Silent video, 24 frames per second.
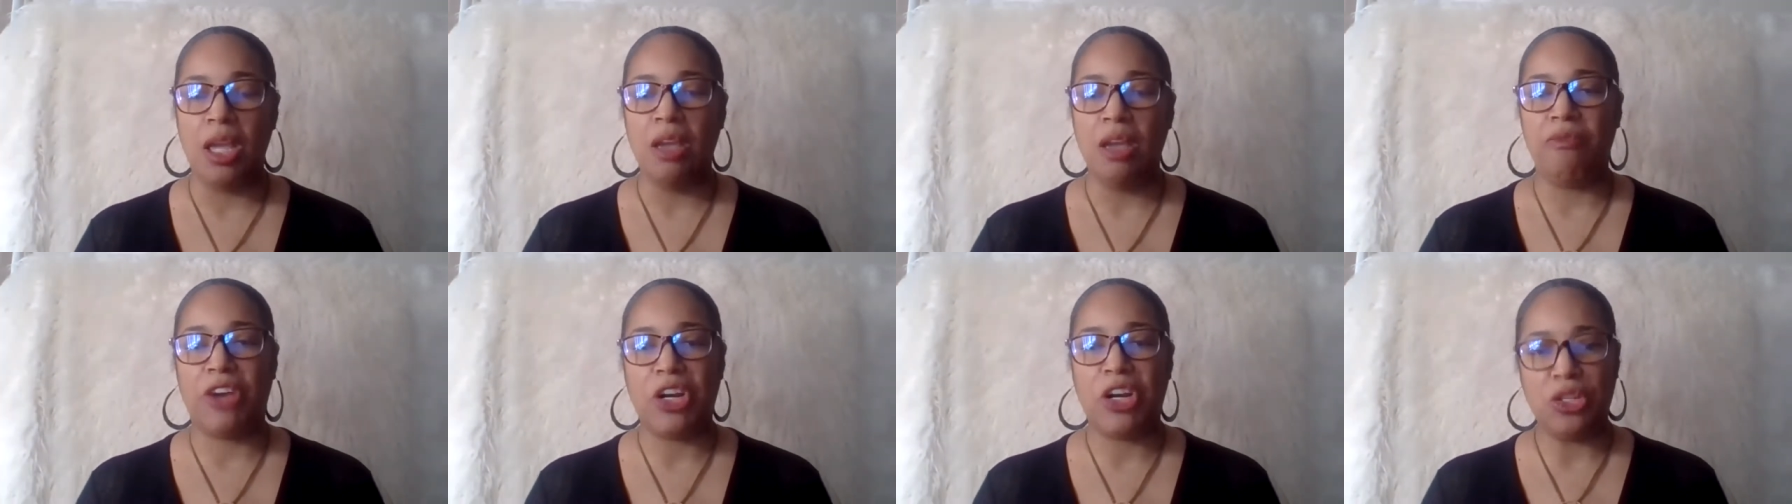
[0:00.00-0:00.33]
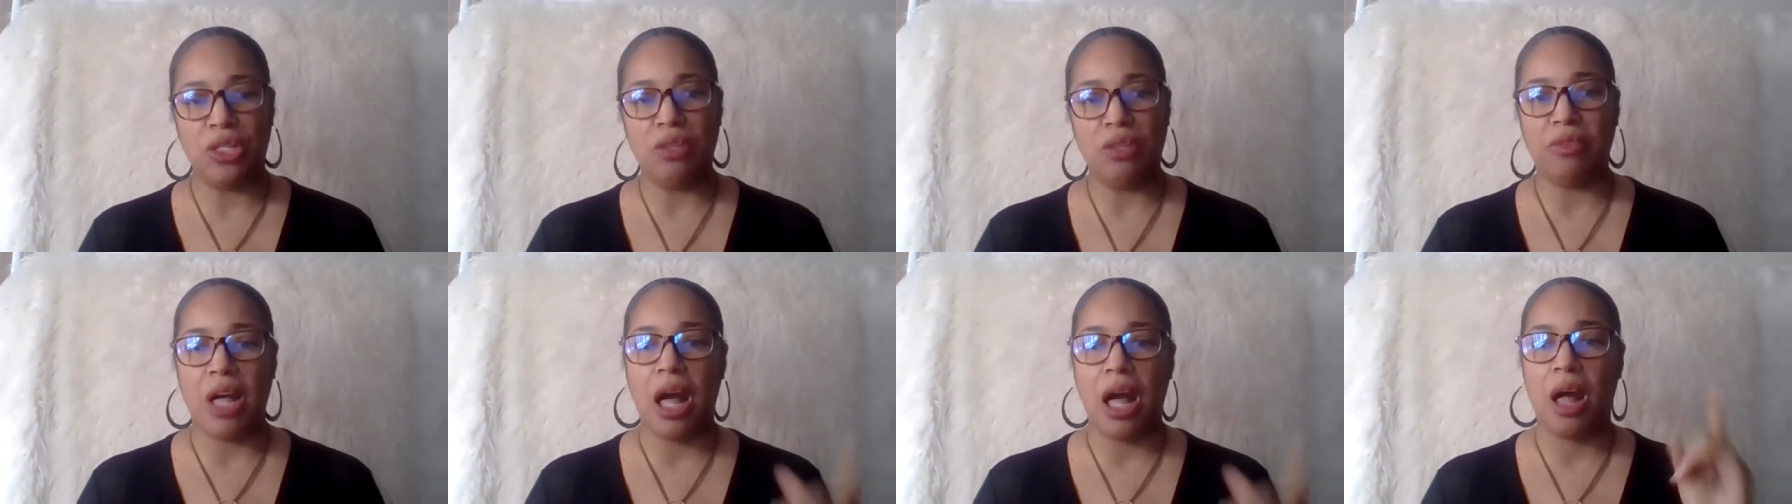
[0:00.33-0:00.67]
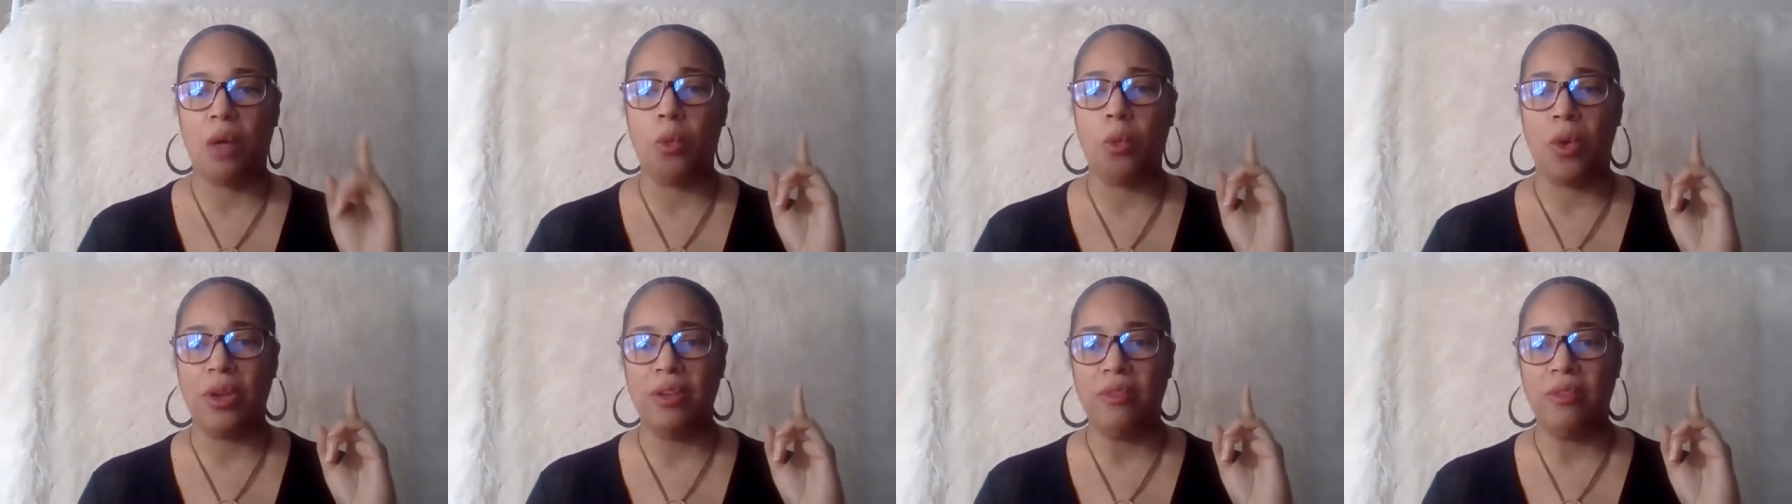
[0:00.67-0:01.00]
First of
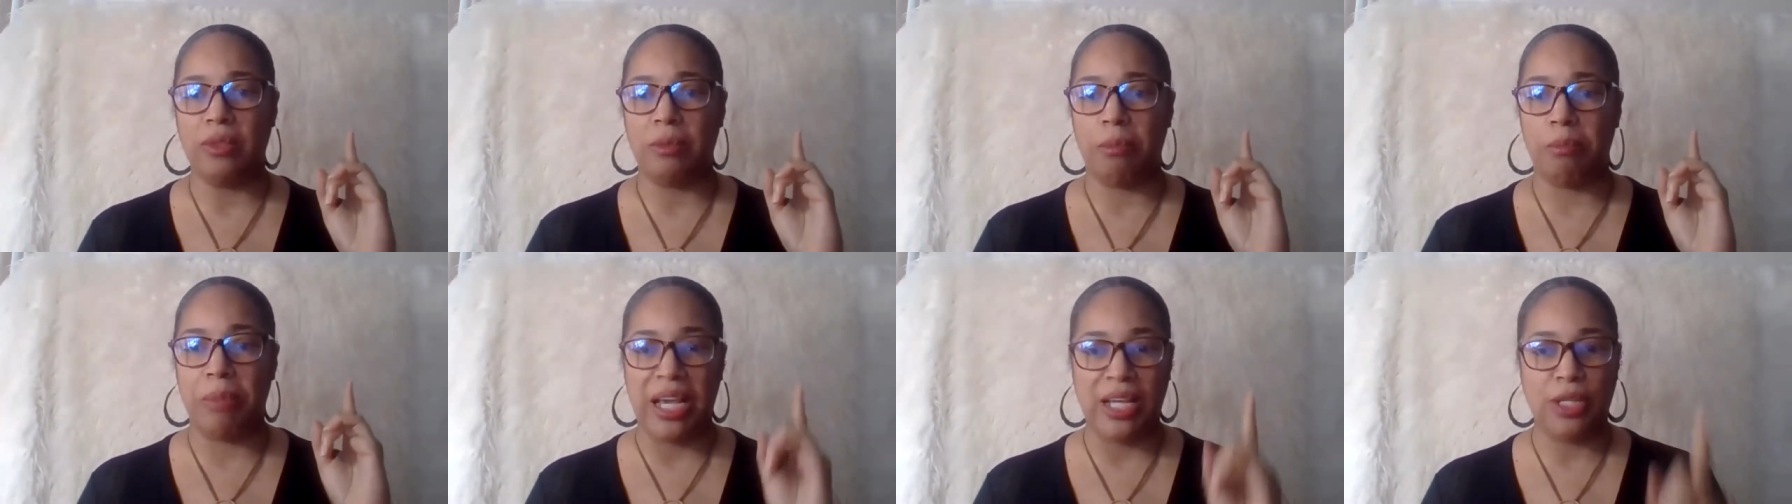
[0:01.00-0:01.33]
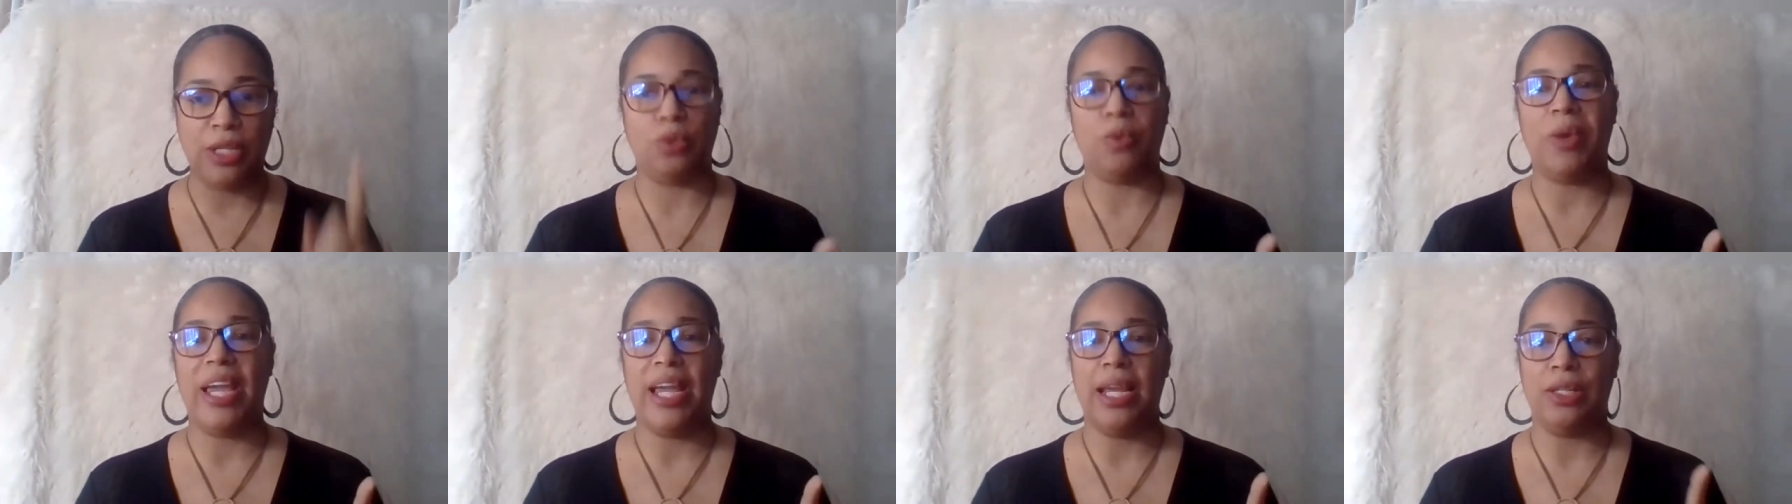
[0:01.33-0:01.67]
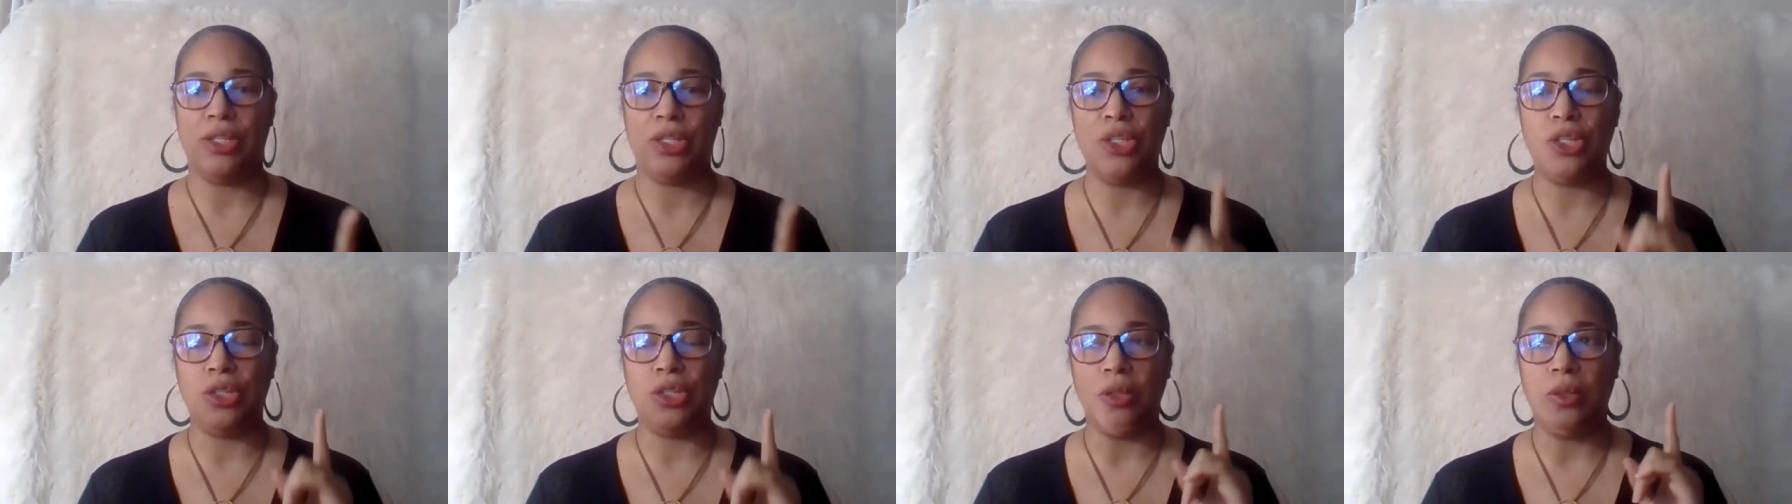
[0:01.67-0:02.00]
all, one of the best
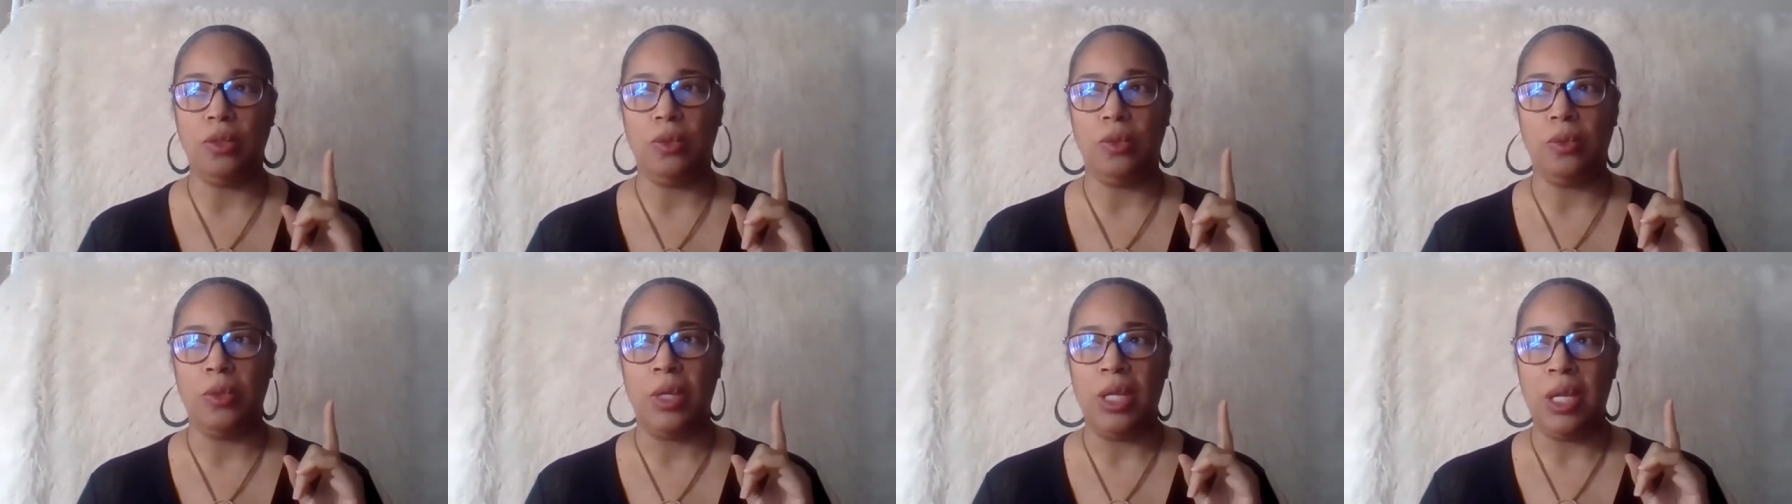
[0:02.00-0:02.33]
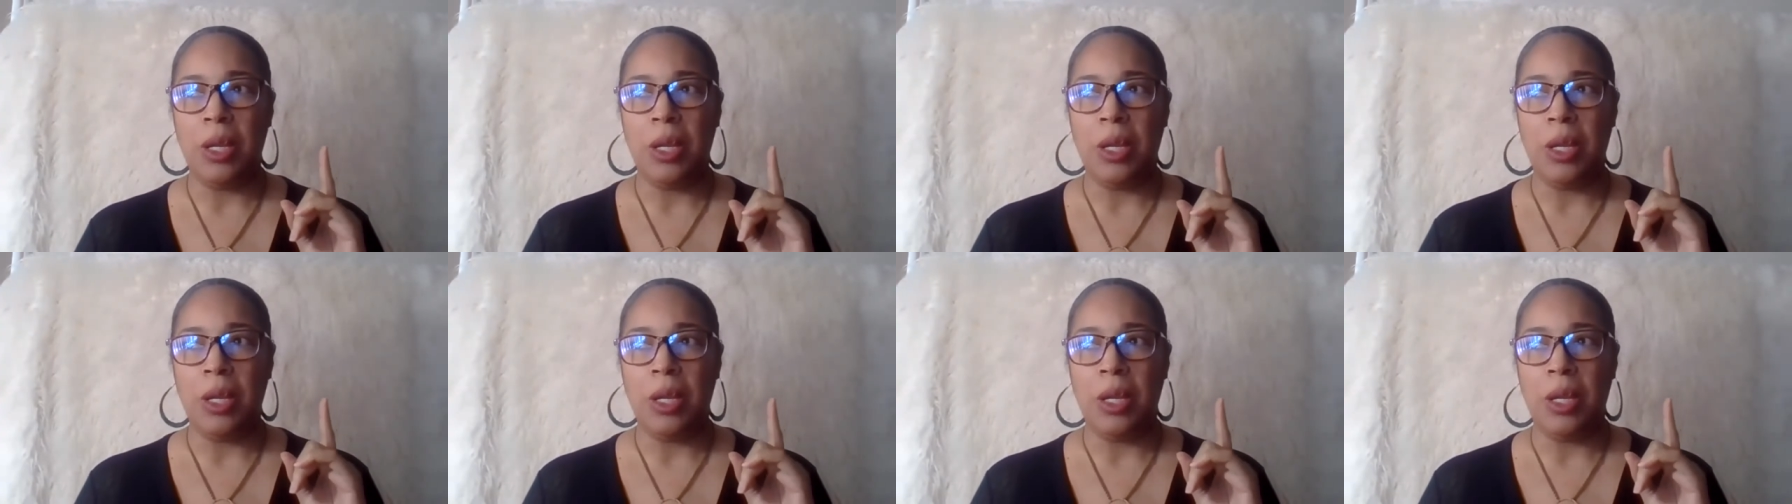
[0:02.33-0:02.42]
ways to